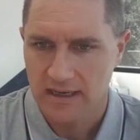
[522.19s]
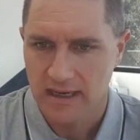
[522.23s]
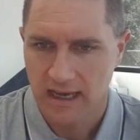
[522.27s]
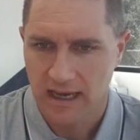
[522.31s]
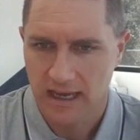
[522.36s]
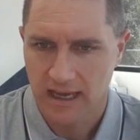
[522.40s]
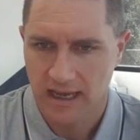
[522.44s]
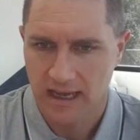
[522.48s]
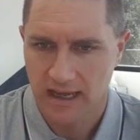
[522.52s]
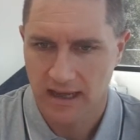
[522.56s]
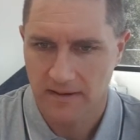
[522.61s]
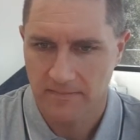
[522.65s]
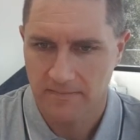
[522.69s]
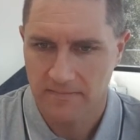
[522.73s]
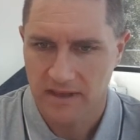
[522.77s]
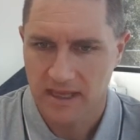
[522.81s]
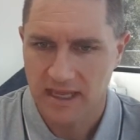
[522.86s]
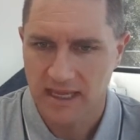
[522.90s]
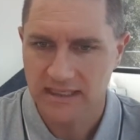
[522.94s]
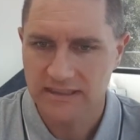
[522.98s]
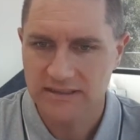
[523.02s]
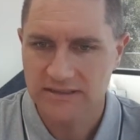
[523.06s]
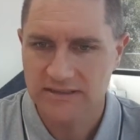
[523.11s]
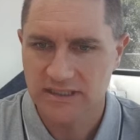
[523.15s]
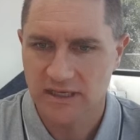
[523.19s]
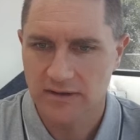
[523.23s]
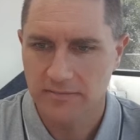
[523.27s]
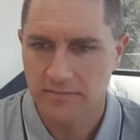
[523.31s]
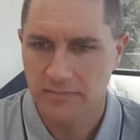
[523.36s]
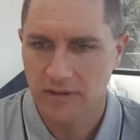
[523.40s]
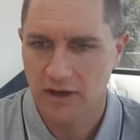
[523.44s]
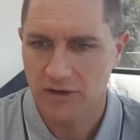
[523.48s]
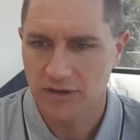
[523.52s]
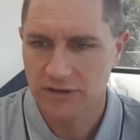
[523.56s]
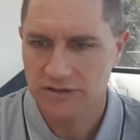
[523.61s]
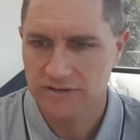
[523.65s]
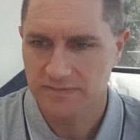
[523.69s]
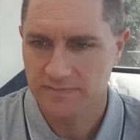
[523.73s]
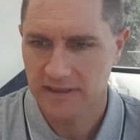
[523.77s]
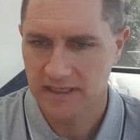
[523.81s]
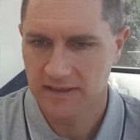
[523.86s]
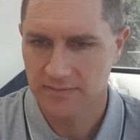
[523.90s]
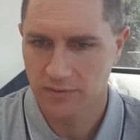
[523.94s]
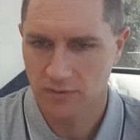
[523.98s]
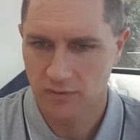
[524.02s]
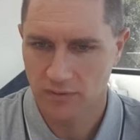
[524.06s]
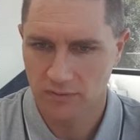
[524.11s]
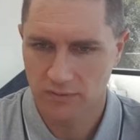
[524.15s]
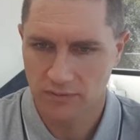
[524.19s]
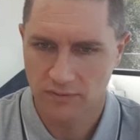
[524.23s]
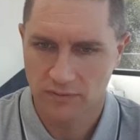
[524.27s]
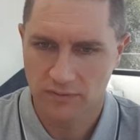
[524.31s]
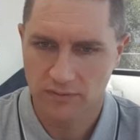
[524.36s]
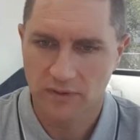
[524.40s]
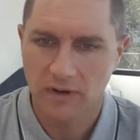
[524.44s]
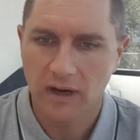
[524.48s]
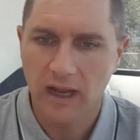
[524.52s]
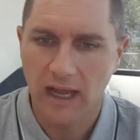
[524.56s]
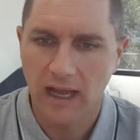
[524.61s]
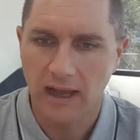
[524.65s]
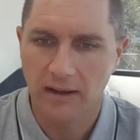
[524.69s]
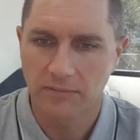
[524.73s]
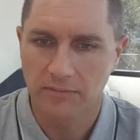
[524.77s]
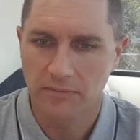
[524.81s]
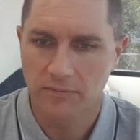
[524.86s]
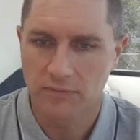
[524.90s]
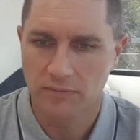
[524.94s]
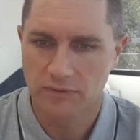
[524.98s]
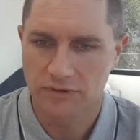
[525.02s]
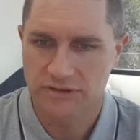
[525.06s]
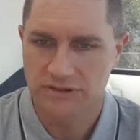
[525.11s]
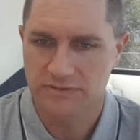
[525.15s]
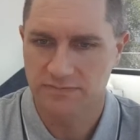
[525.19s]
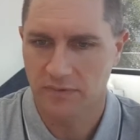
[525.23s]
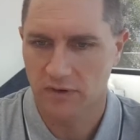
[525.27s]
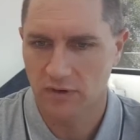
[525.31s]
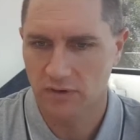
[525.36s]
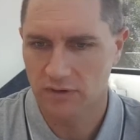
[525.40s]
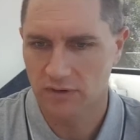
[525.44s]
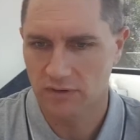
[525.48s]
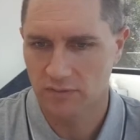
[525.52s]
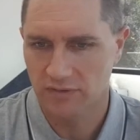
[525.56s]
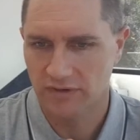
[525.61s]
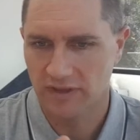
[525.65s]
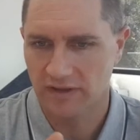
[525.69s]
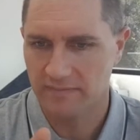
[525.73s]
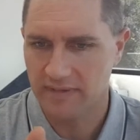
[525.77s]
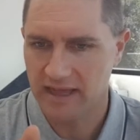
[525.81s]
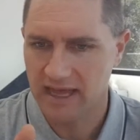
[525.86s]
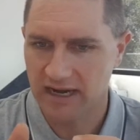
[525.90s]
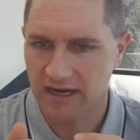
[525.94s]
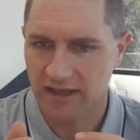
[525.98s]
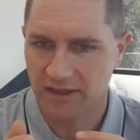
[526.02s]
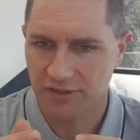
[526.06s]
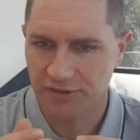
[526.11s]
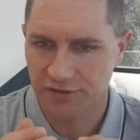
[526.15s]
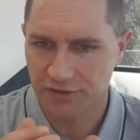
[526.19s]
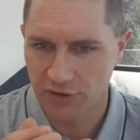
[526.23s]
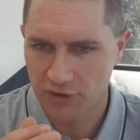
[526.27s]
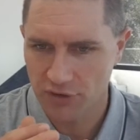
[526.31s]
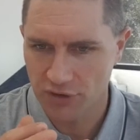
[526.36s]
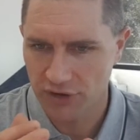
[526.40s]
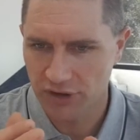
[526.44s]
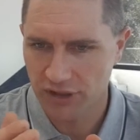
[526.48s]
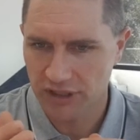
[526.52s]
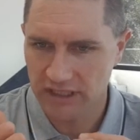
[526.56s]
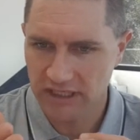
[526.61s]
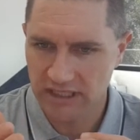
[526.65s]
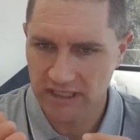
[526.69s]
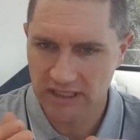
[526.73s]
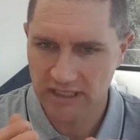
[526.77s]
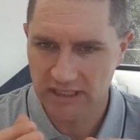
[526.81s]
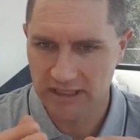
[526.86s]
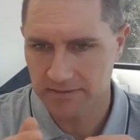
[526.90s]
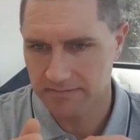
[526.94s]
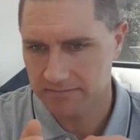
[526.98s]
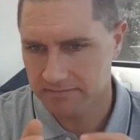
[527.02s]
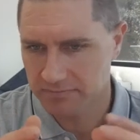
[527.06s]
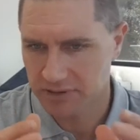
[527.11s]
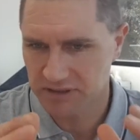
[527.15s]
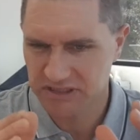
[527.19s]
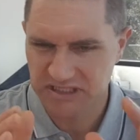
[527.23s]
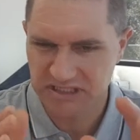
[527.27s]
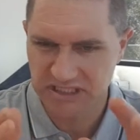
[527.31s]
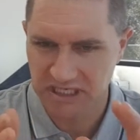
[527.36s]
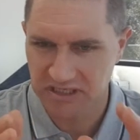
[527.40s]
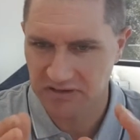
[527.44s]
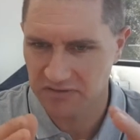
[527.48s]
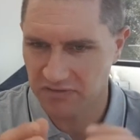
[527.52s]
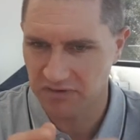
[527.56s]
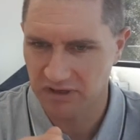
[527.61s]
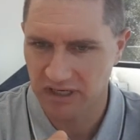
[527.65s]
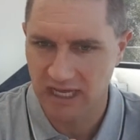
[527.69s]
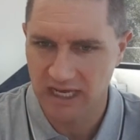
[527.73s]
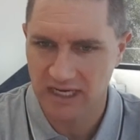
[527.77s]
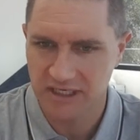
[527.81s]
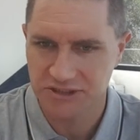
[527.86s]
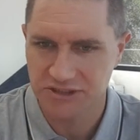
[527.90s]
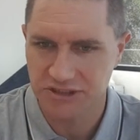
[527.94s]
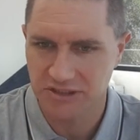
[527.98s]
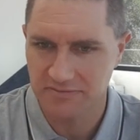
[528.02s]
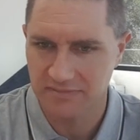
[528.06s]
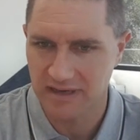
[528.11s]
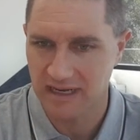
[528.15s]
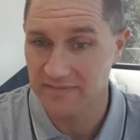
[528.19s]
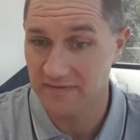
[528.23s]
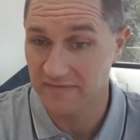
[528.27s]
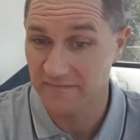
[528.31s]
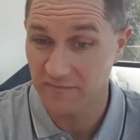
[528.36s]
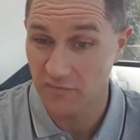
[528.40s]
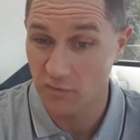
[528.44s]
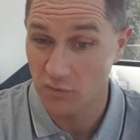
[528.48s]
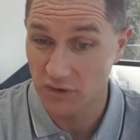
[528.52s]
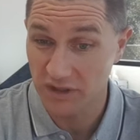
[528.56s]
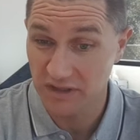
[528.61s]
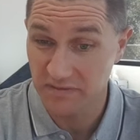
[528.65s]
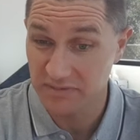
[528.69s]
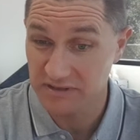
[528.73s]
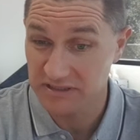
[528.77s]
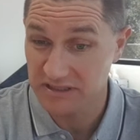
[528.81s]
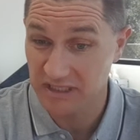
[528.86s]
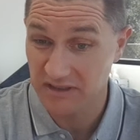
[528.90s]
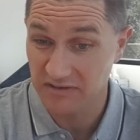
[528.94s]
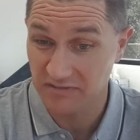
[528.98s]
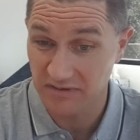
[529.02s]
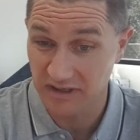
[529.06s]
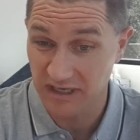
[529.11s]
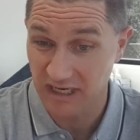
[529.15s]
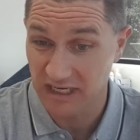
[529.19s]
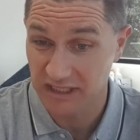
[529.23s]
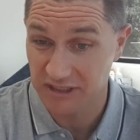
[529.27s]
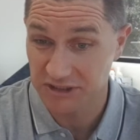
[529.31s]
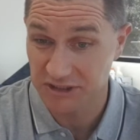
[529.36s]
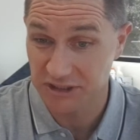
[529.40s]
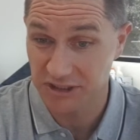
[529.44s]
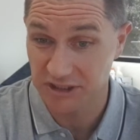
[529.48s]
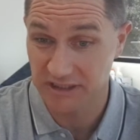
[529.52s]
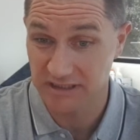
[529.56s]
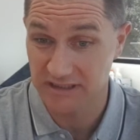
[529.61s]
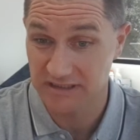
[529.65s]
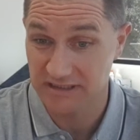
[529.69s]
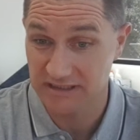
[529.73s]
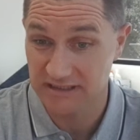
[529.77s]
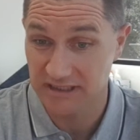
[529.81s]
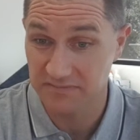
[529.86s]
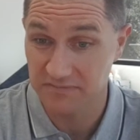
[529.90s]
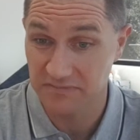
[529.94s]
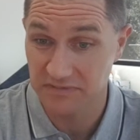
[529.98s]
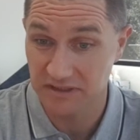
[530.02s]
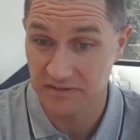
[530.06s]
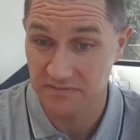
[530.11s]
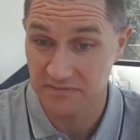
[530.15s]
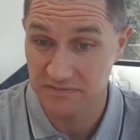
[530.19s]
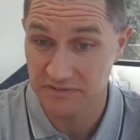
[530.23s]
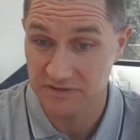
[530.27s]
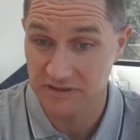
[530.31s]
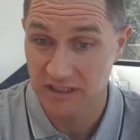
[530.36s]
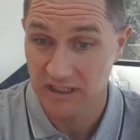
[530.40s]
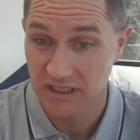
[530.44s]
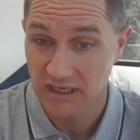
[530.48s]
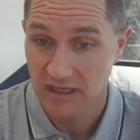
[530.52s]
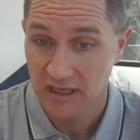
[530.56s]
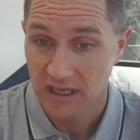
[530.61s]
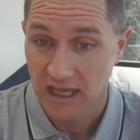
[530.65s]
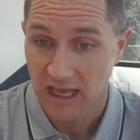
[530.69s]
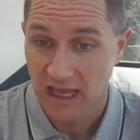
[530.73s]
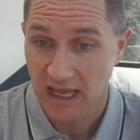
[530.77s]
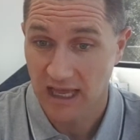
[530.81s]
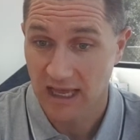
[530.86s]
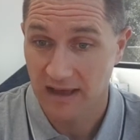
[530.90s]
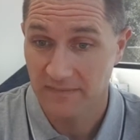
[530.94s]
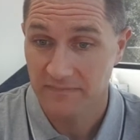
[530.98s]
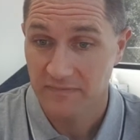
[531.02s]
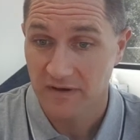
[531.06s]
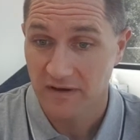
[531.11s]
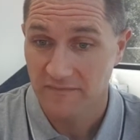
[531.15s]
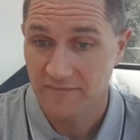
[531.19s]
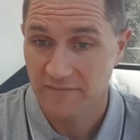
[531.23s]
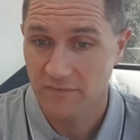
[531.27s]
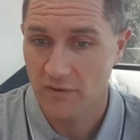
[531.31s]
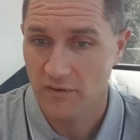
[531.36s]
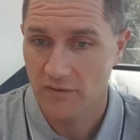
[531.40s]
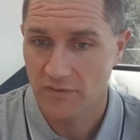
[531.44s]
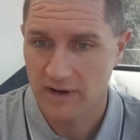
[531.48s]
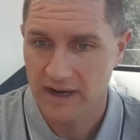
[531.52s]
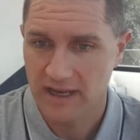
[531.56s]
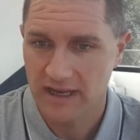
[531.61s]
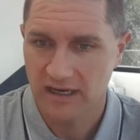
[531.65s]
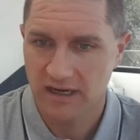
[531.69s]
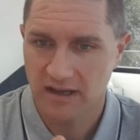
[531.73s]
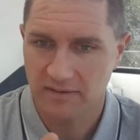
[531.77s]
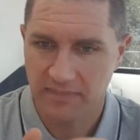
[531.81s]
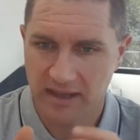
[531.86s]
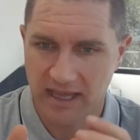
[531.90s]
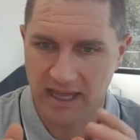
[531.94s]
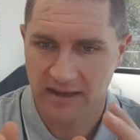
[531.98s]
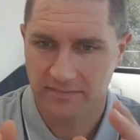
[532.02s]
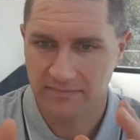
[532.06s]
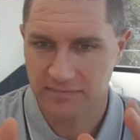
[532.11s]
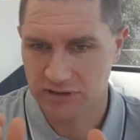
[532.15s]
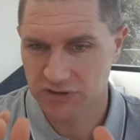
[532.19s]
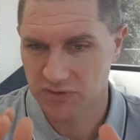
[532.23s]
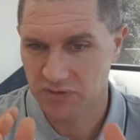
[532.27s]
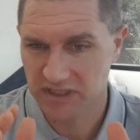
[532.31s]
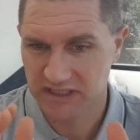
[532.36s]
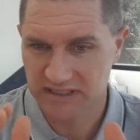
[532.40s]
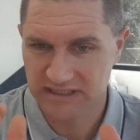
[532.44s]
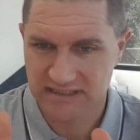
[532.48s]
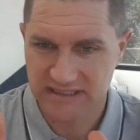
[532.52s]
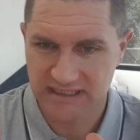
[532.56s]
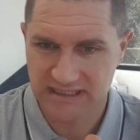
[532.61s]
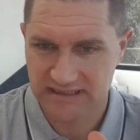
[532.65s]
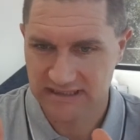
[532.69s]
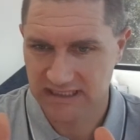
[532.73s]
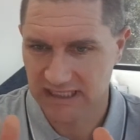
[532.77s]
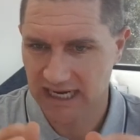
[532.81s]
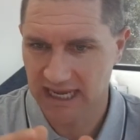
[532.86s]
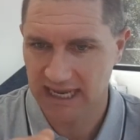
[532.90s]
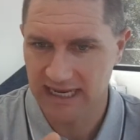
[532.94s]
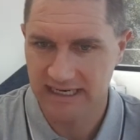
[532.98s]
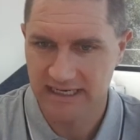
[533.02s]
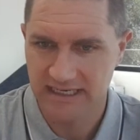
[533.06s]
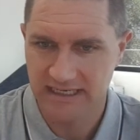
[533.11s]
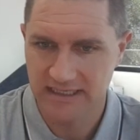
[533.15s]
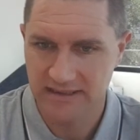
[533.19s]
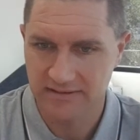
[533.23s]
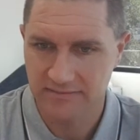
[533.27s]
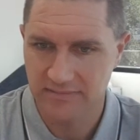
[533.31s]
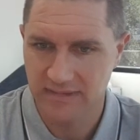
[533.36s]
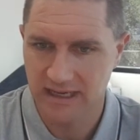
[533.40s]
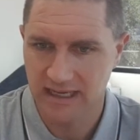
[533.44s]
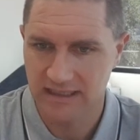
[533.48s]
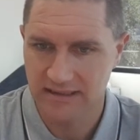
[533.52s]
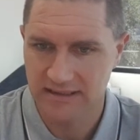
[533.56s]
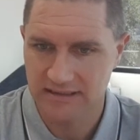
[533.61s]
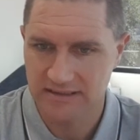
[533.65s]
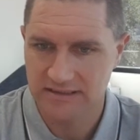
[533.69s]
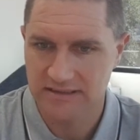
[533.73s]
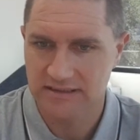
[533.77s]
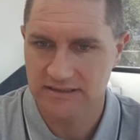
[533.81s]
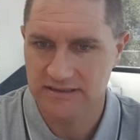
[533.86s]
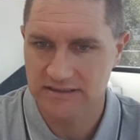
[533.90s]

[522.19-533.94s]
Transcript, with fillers: Um, and so most people um, respond with about a 30% reduction, maybe 40% reduction in symptoms um, for around about between six and 18 months.